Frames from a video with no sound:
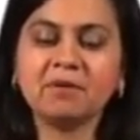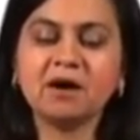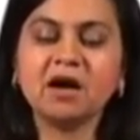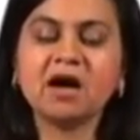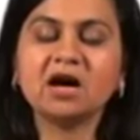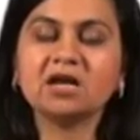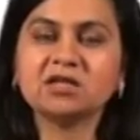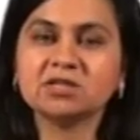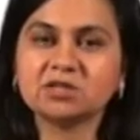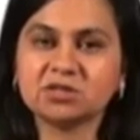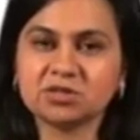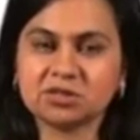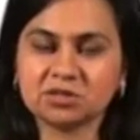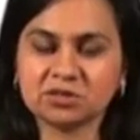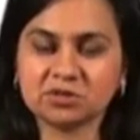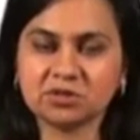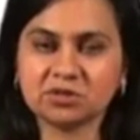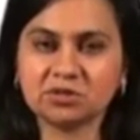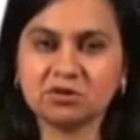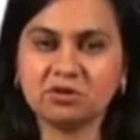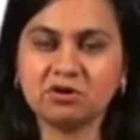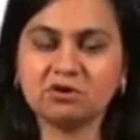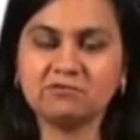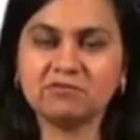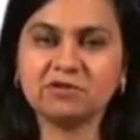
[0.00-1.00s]

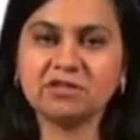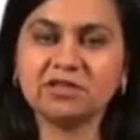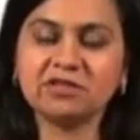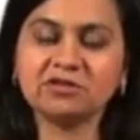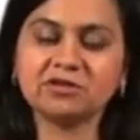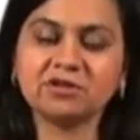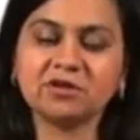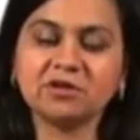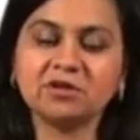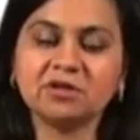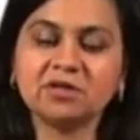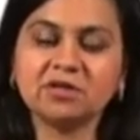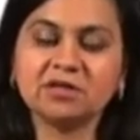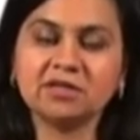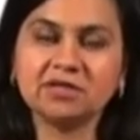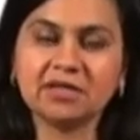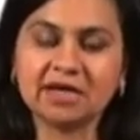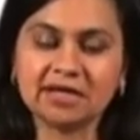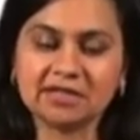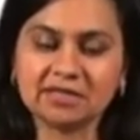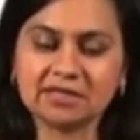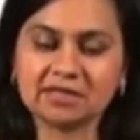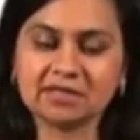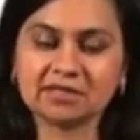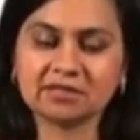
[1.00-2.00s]
parts of a literary
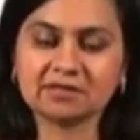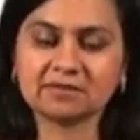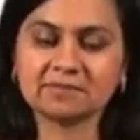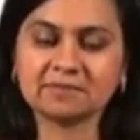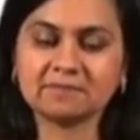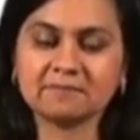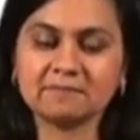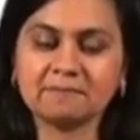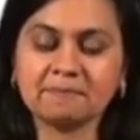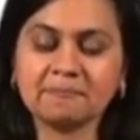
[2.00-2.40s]
text.